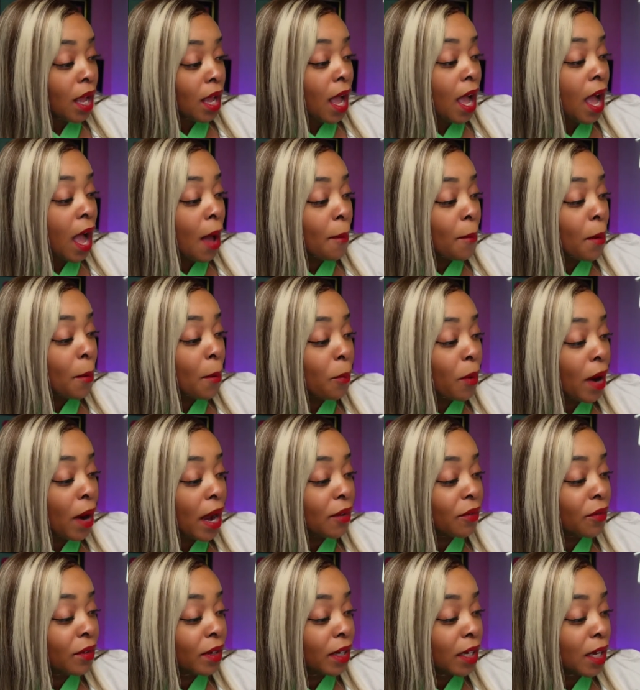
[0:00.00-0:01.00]
I'ma
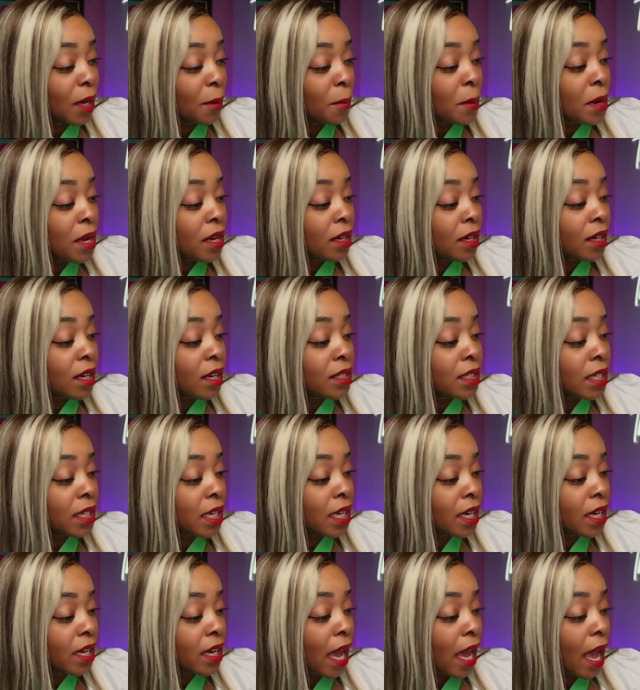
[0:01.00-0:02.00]
pray for him cause
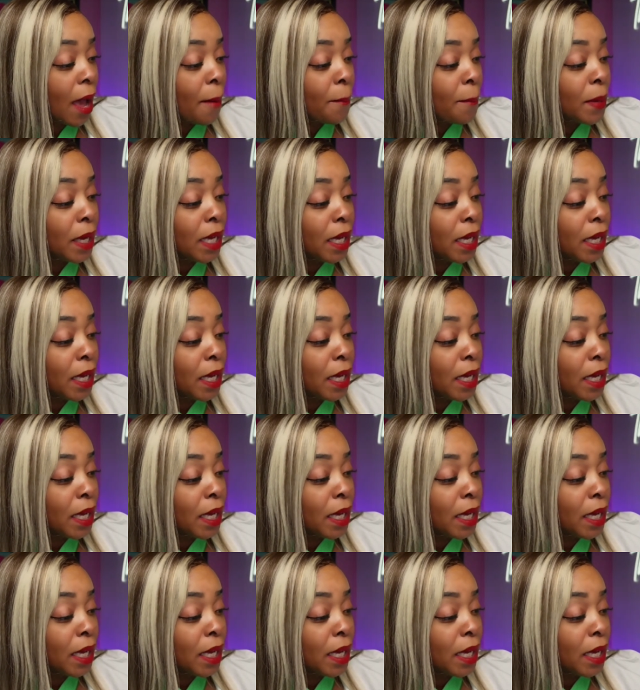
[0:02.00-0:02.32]
he got me